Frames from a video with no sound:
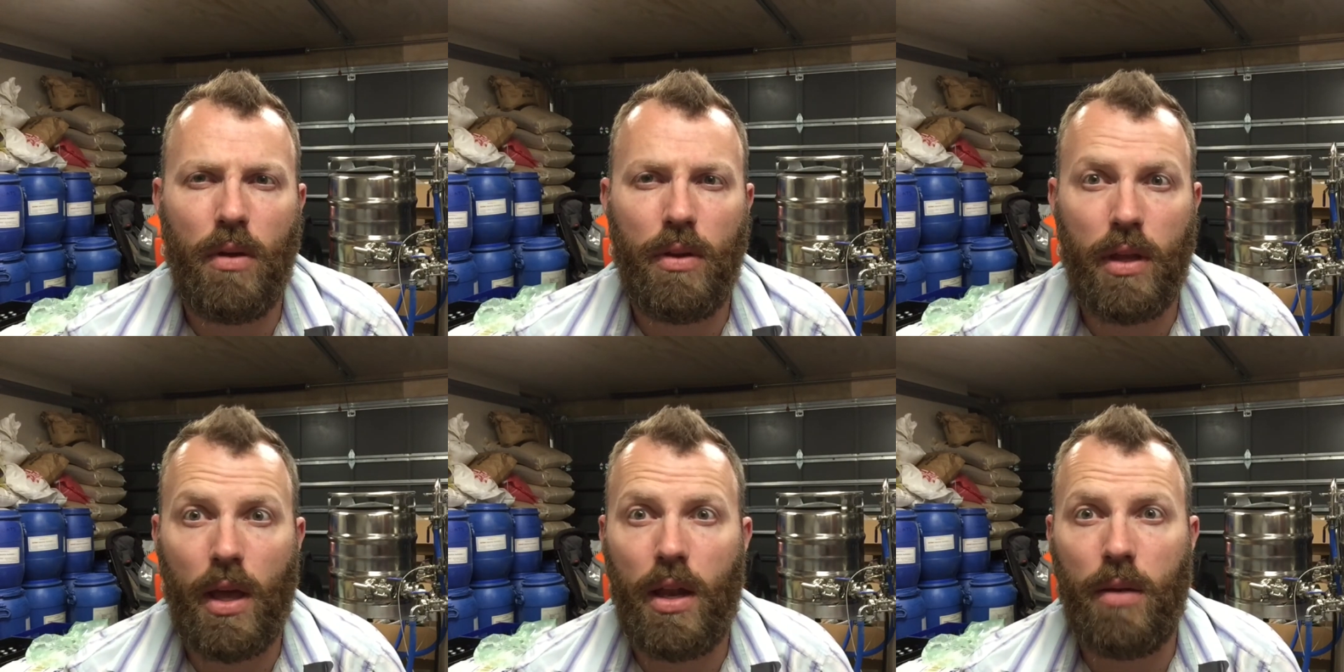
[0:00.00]

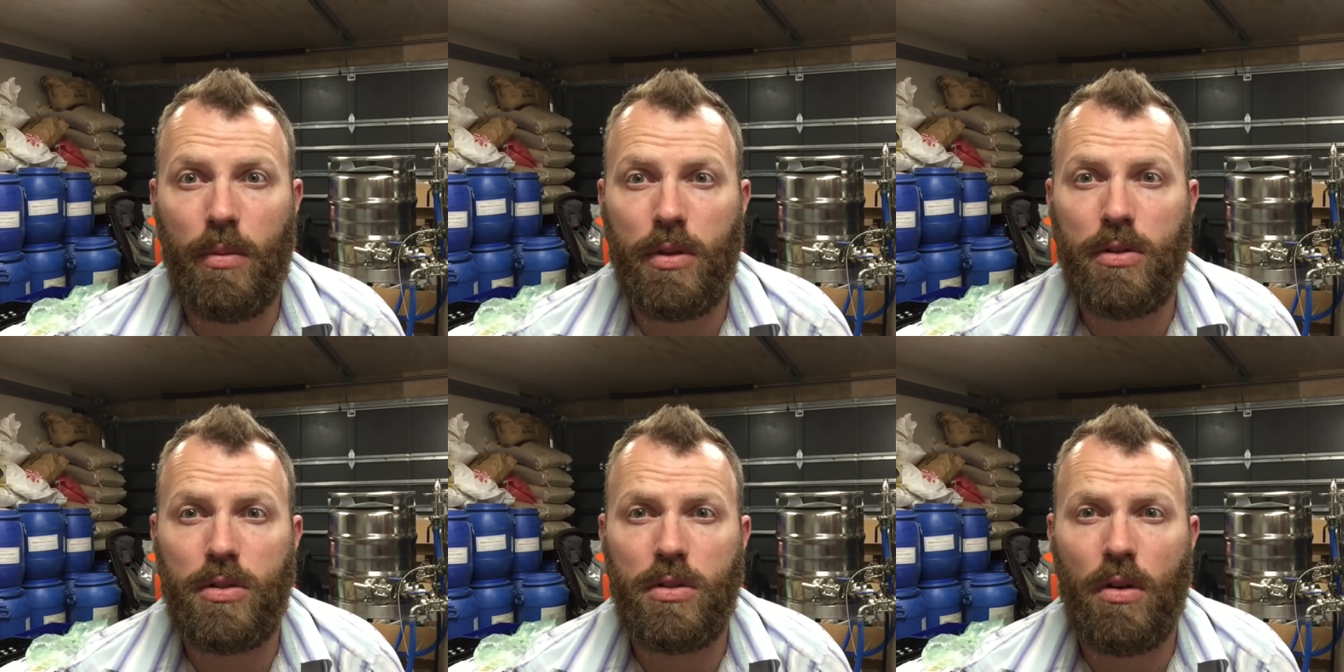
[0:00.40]
the
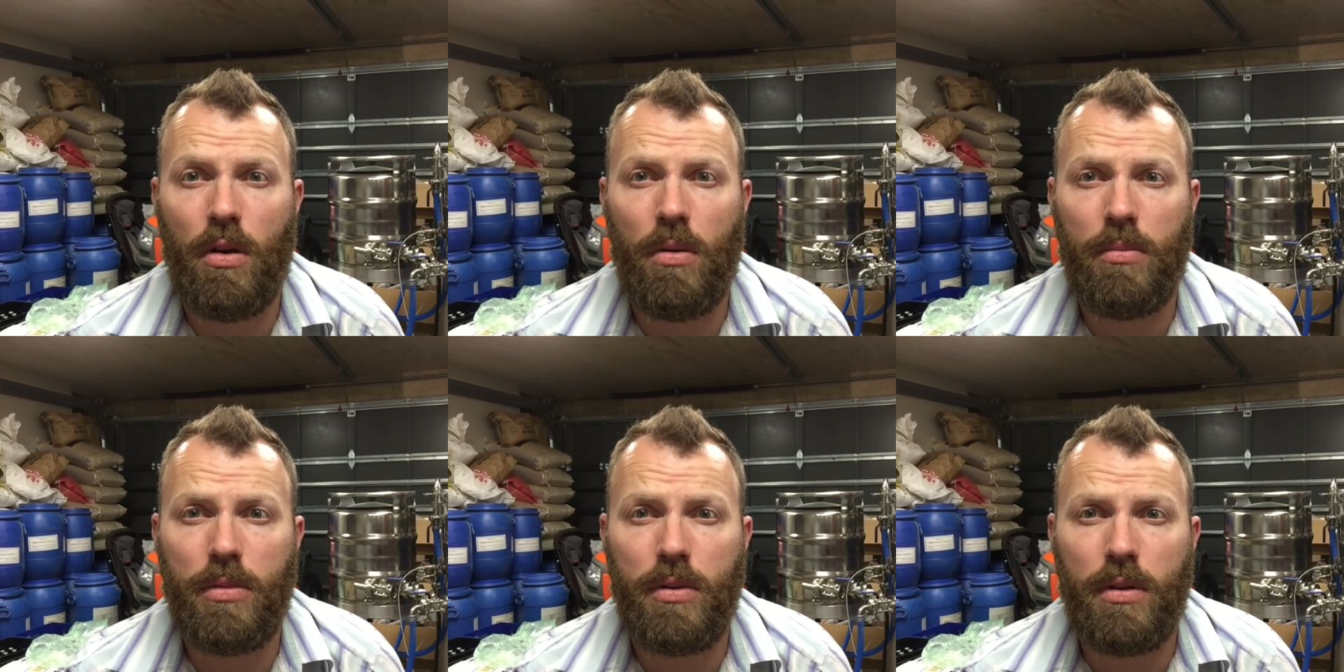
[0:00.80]
element
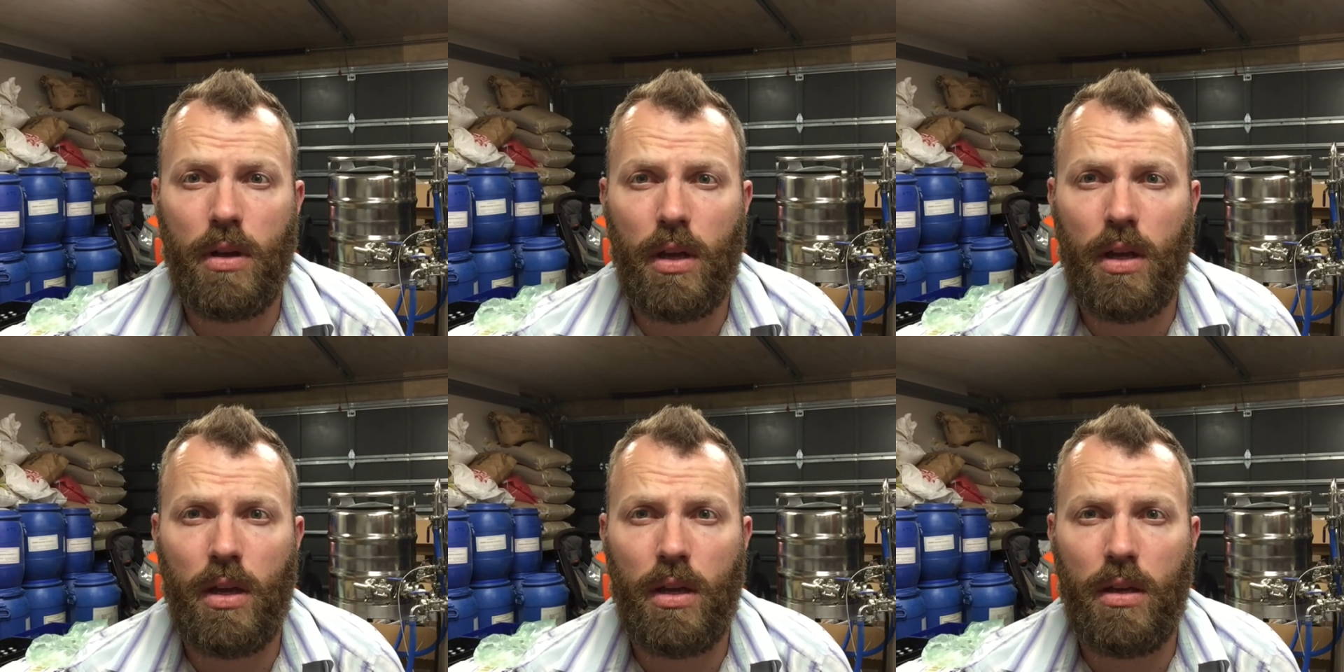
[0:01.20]
stopped,
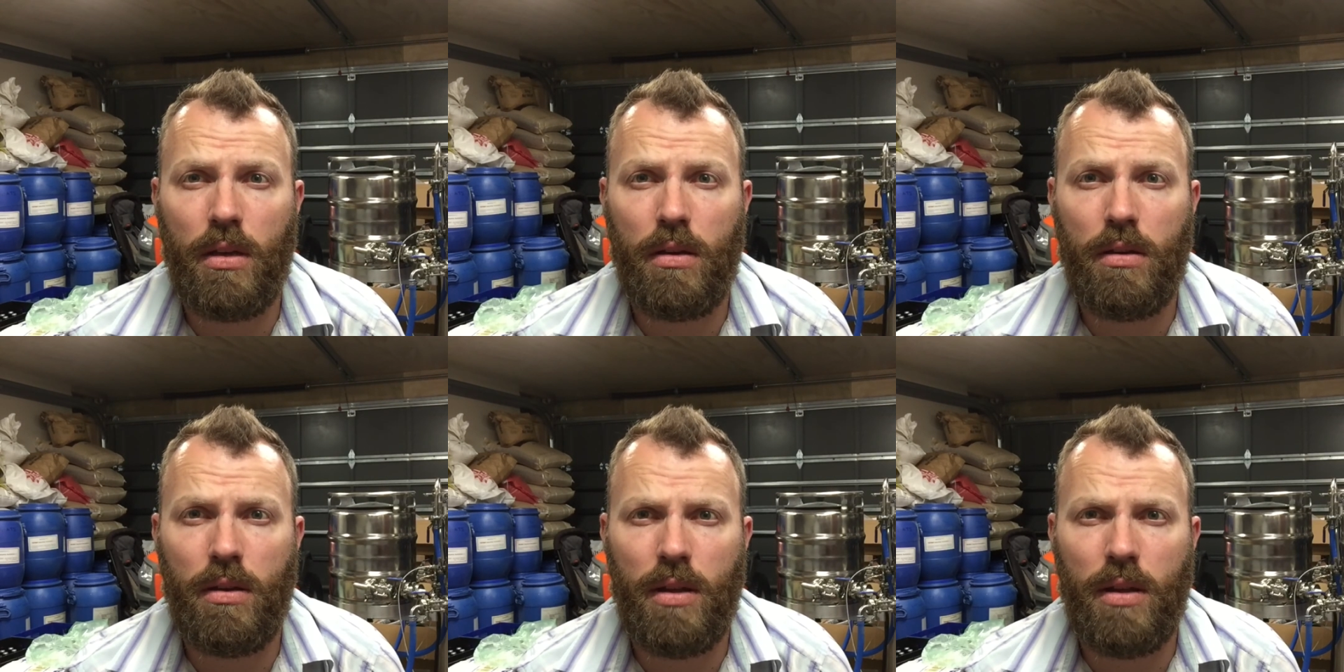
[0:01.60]
and